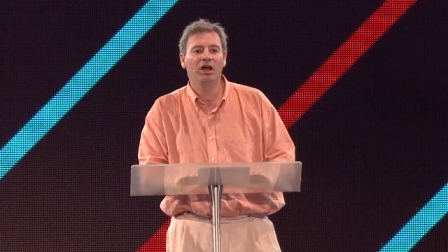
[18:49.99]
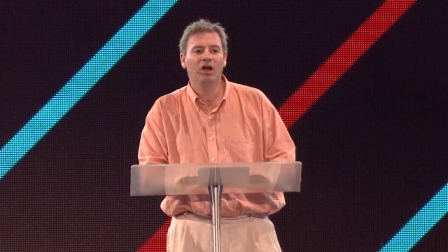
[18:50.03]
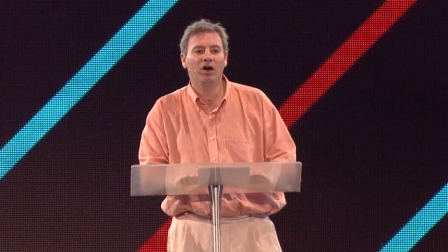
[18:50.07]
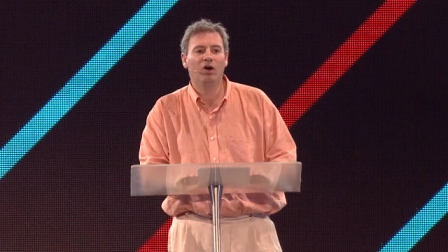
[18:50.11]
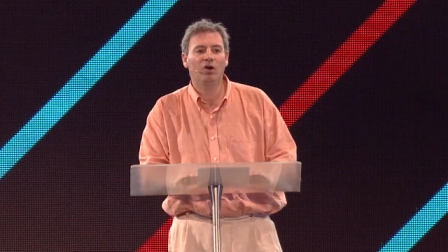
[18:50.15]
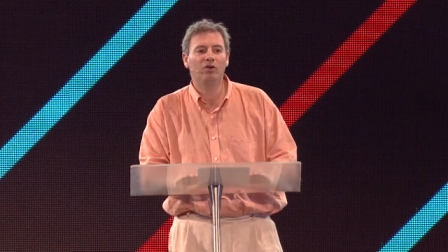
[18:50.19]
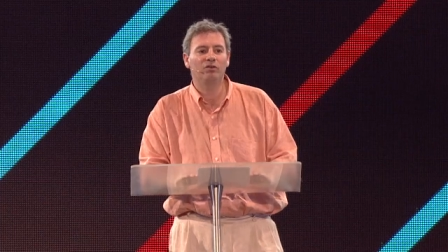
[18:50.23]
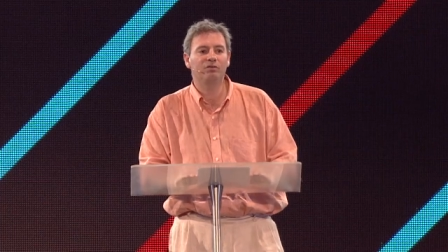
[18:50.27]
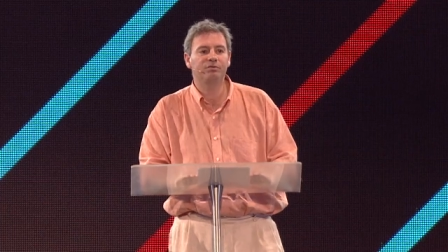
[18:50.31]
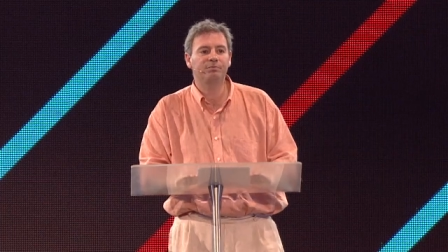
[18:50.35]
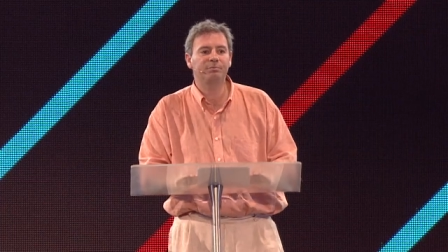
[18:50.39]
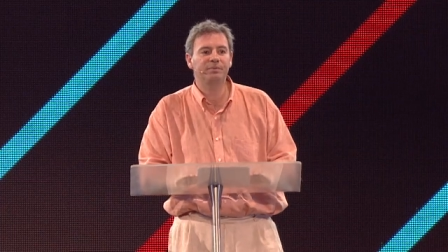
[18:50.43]

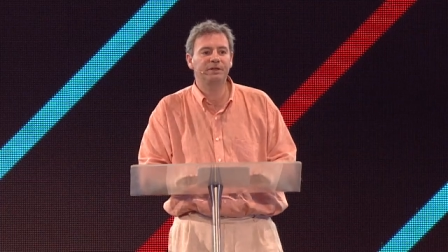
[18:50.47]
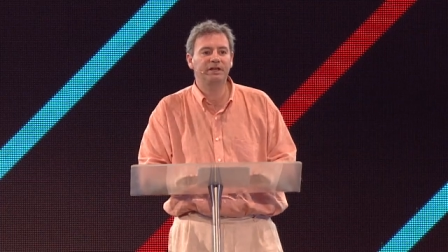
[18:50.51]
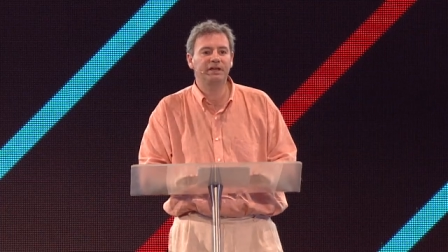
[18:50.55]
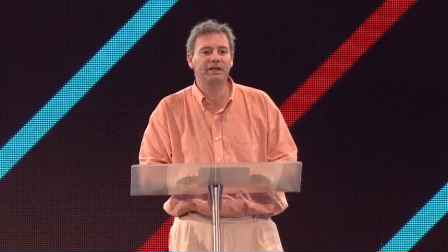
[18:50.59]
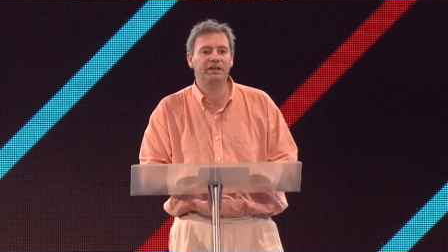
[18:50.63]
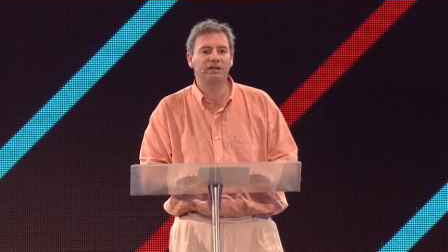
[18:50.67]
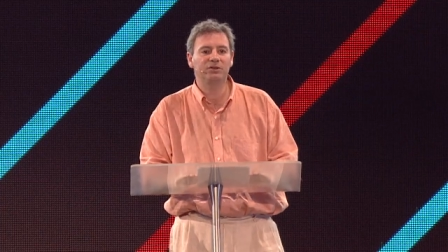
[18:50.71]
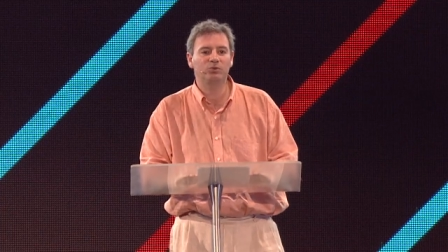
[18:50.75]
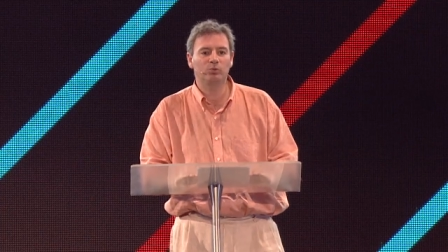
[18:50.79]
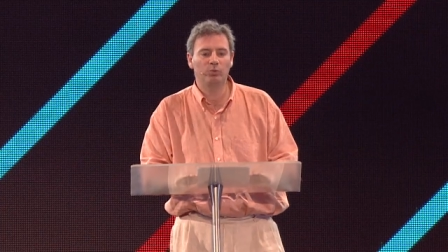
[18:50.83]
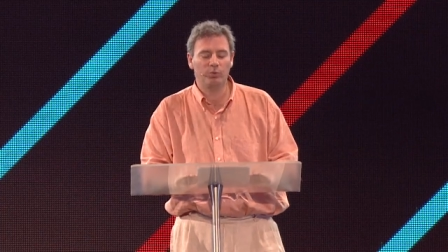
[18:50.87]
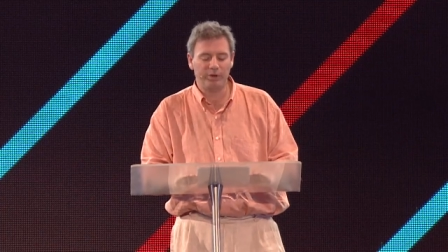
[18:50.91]
of
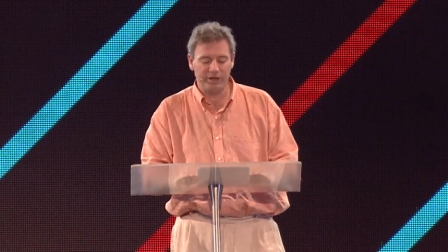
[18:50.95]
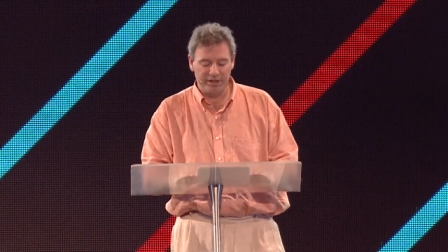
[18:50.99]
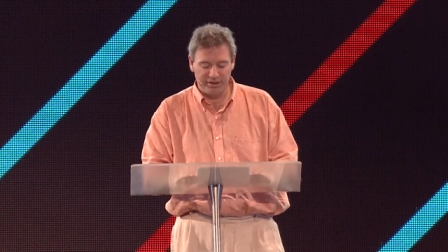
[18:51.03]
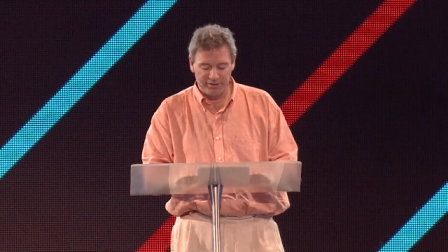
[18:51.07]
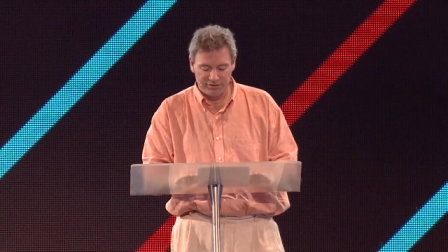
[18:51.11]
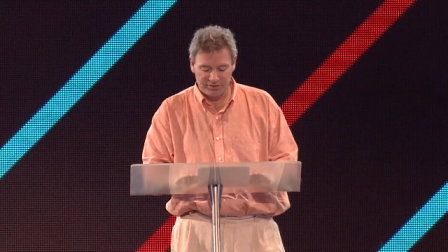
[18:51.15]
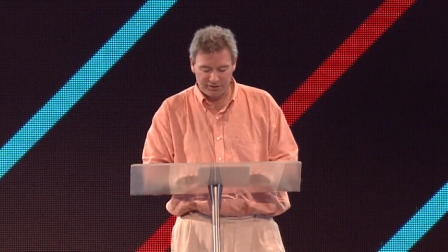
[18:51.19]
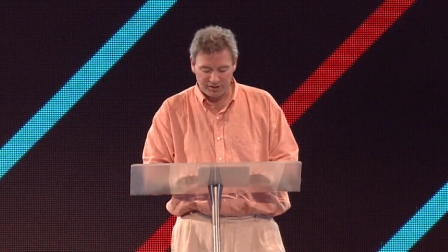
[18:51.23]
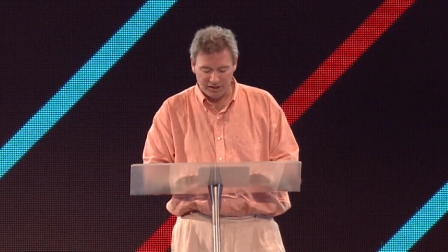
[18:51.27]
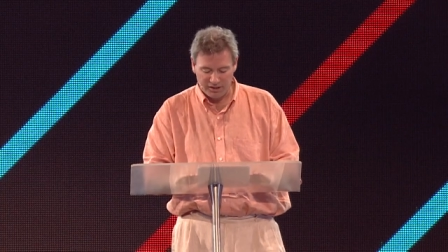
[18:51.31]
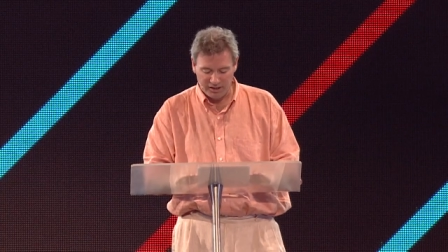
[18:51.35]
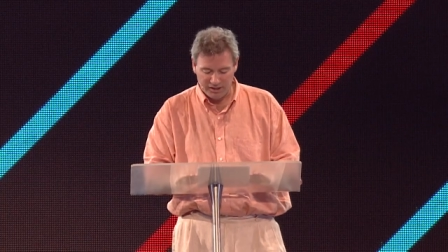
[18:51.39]
being
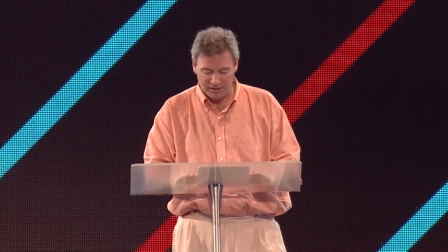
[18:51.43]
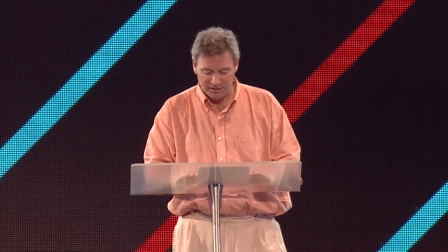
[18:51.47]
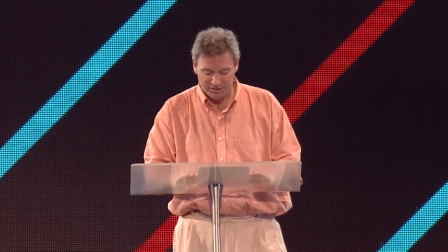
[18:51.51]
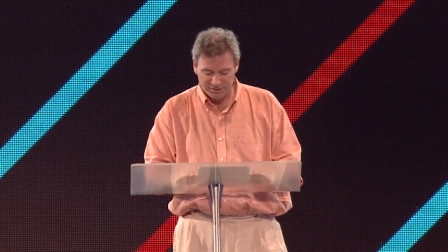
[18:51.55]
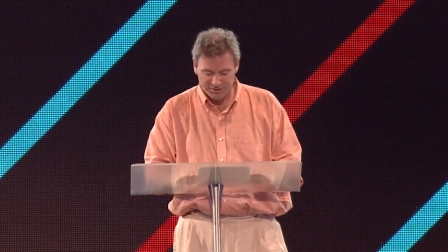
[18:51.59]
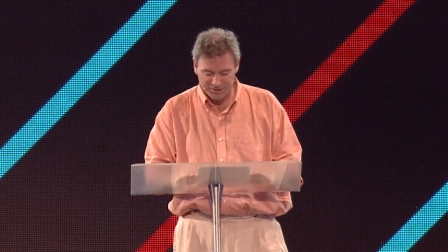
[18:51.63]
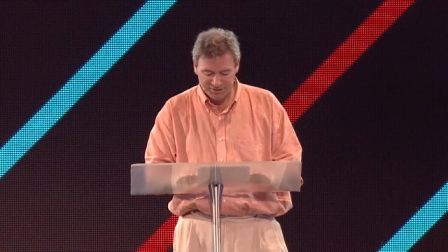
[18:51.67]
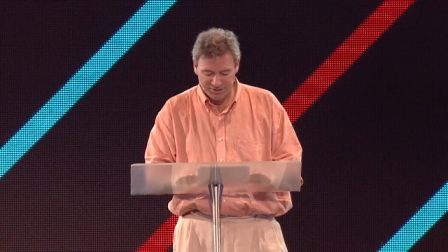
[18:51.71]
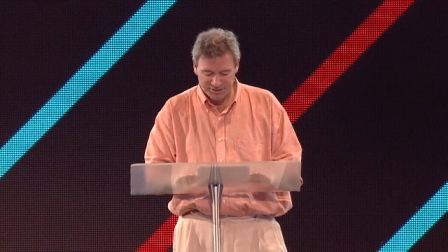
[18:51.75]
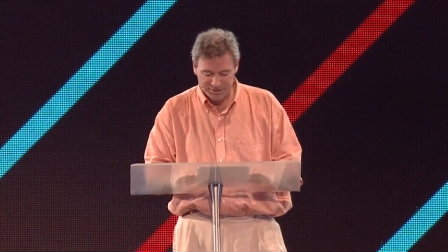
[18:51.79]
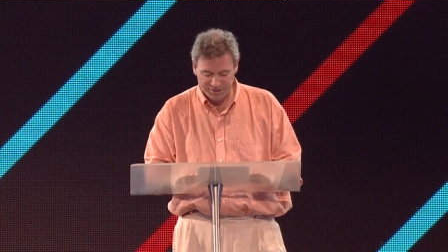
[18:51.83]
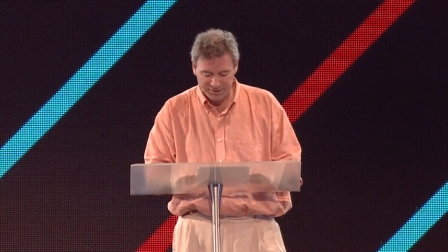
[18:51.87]
with
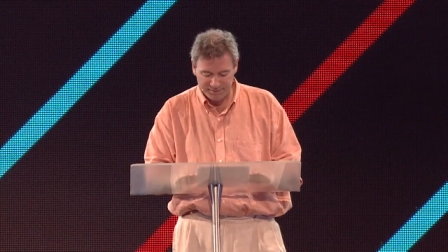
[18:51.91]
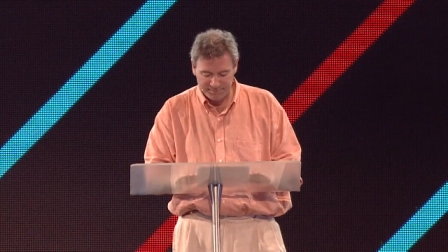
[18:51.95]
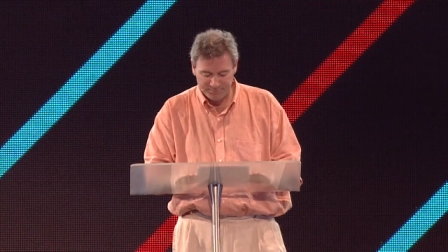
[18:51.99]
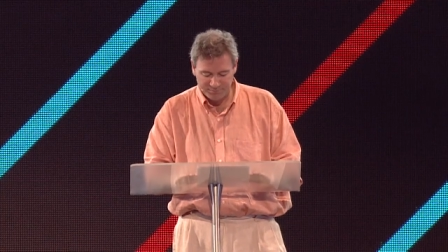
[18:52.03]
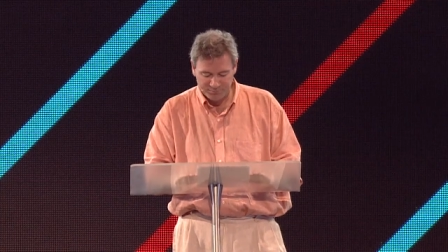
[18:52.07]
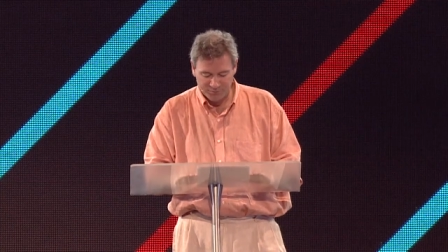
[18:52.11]
us.